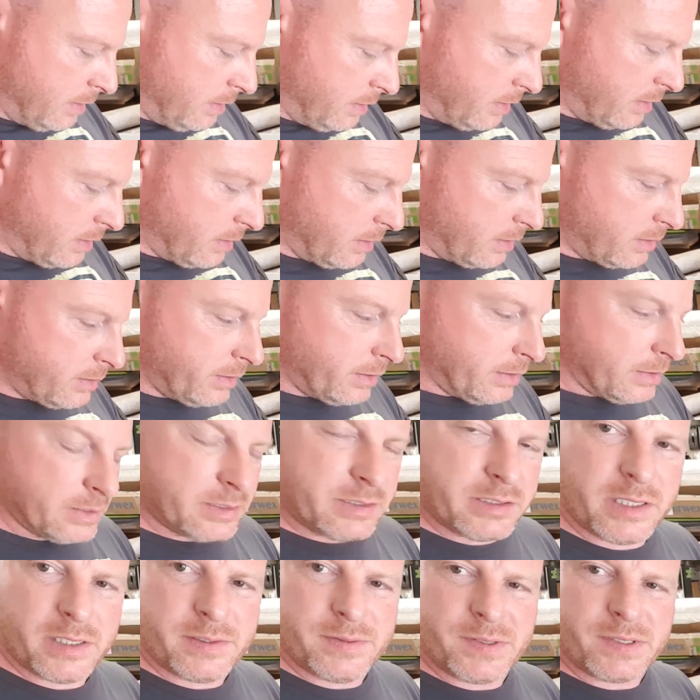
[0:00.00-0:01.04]
Kind of
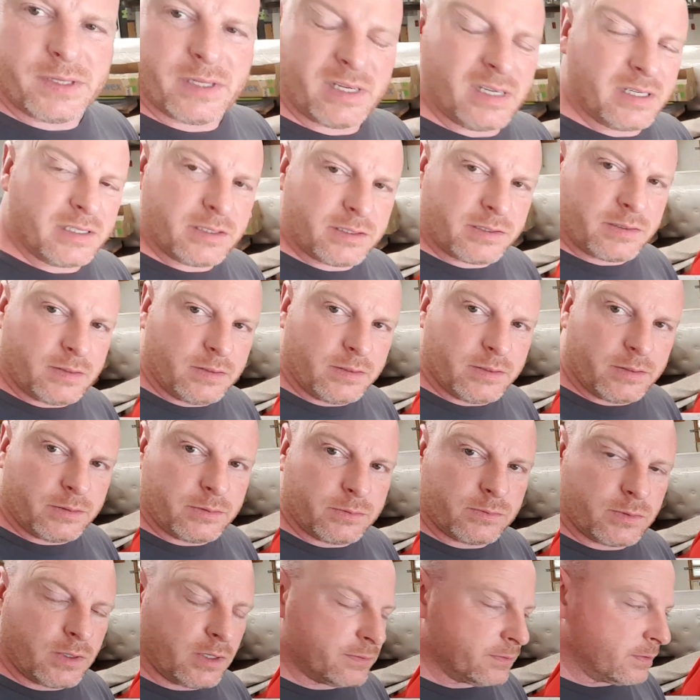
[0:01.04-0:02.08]
clearance everything. It's still a little
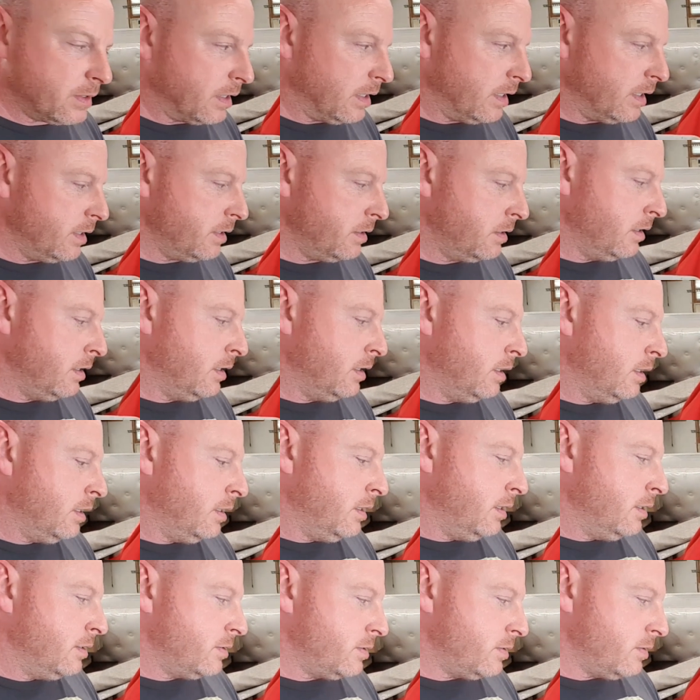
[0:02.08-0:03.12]
rough cut.
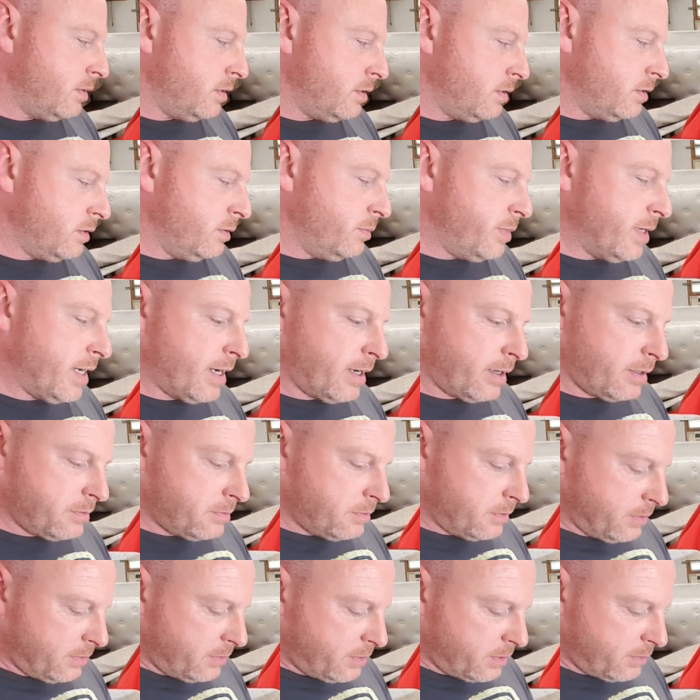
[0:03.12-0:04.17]
So I'll go back
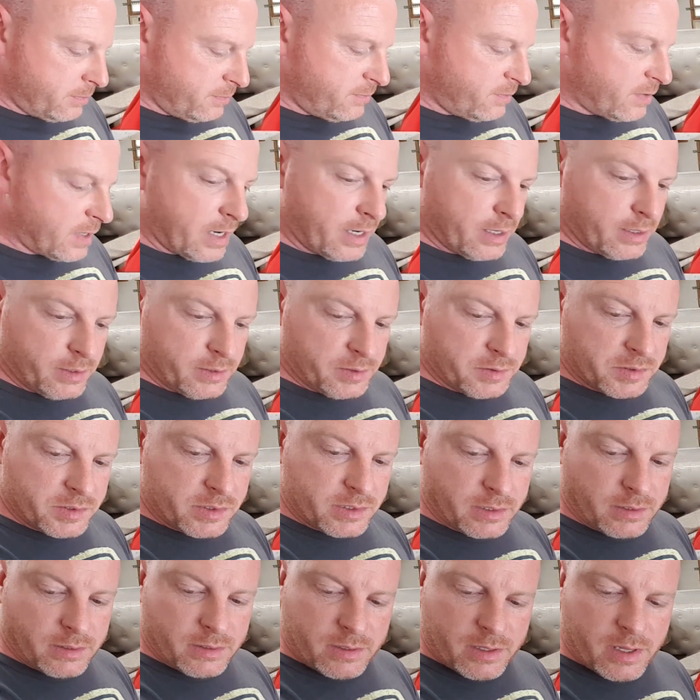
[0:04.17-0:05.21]
with some files
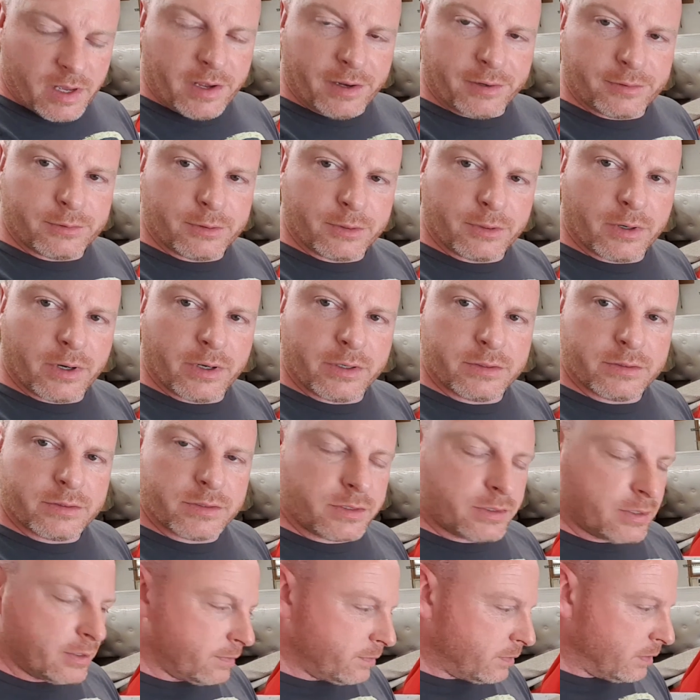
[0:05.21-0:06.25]
and the angle grinder and
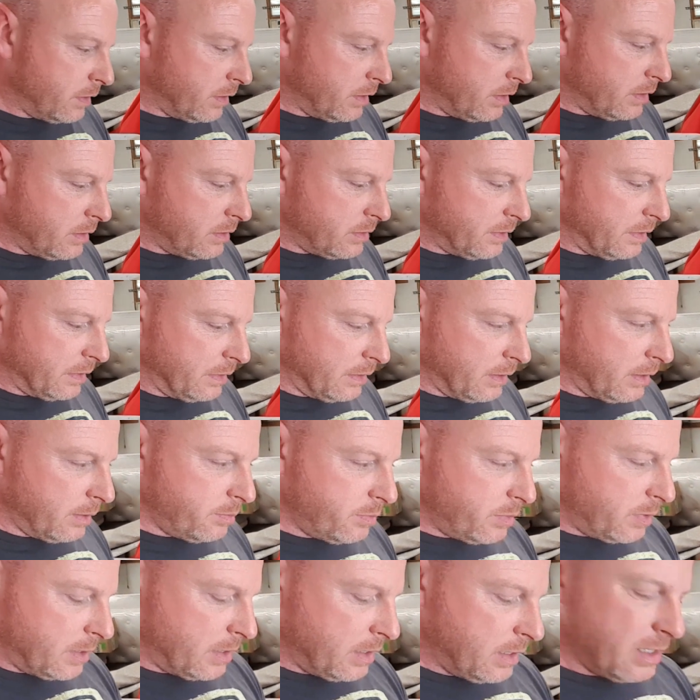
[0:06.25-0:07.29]
stuff and get it cleaned
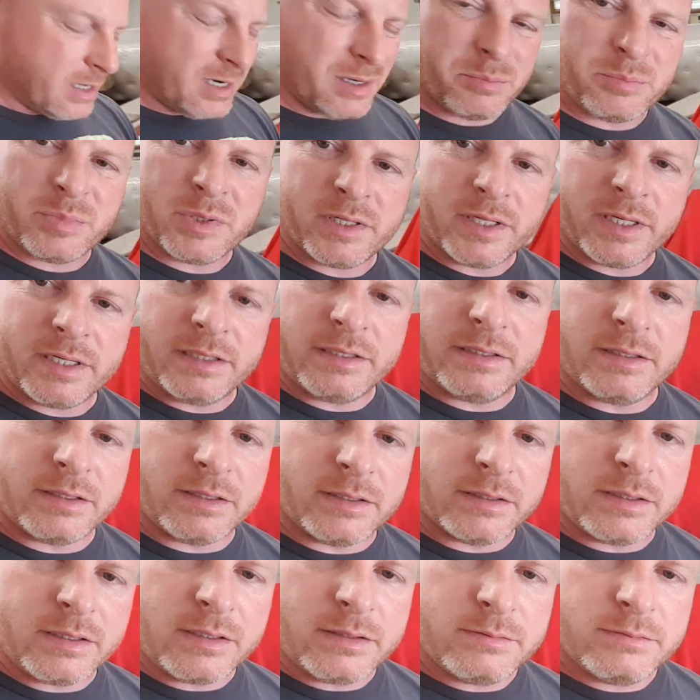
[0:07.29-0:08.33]
up. I'm planning
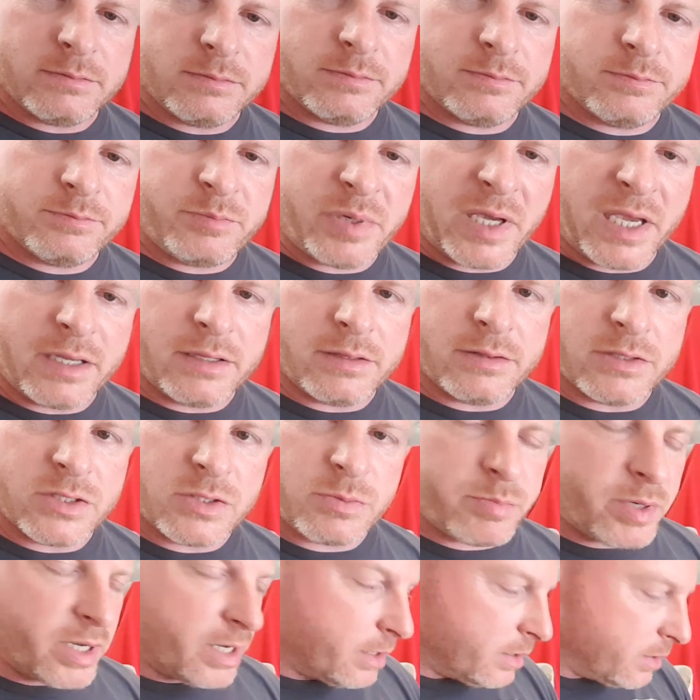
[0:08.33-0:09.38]
on painting this
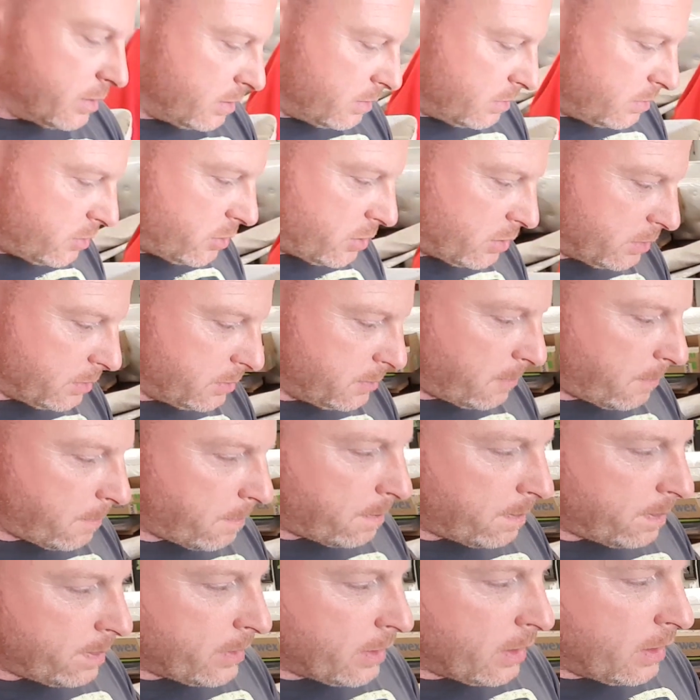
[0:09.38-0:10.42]
base too.
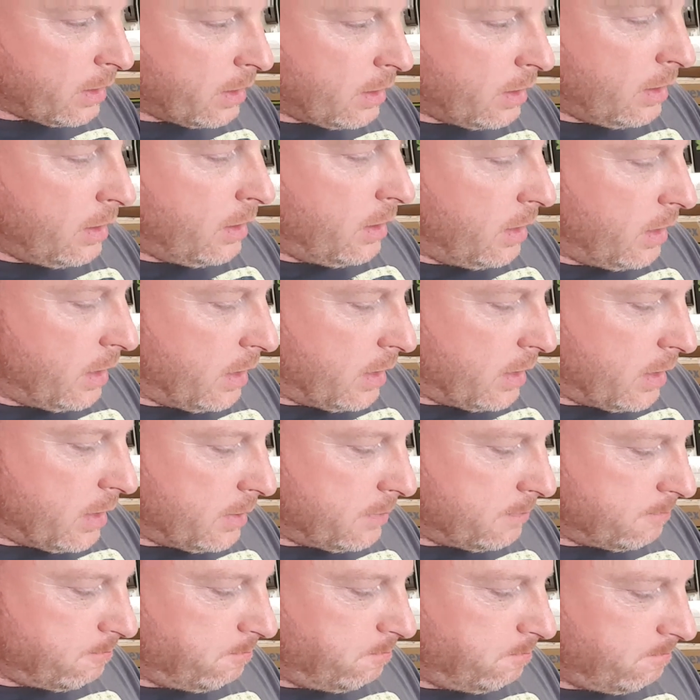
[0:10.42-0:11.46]

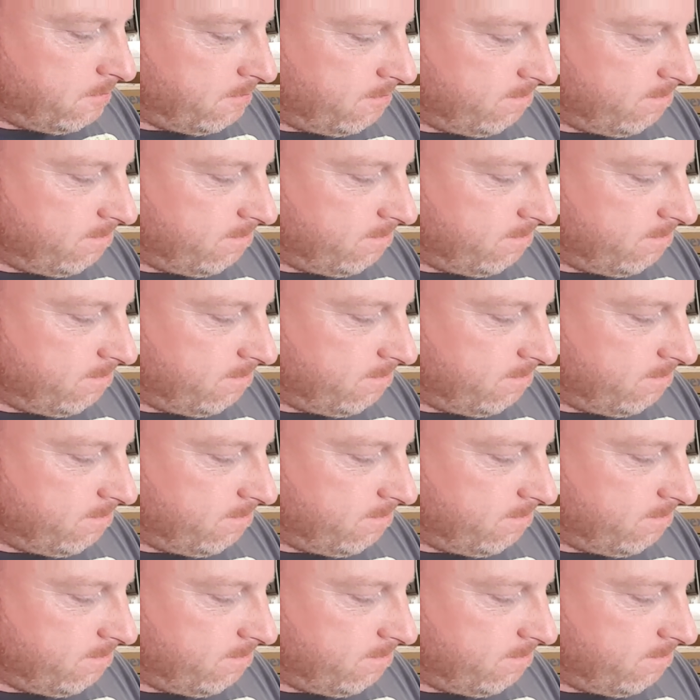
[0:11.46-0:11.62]
Um,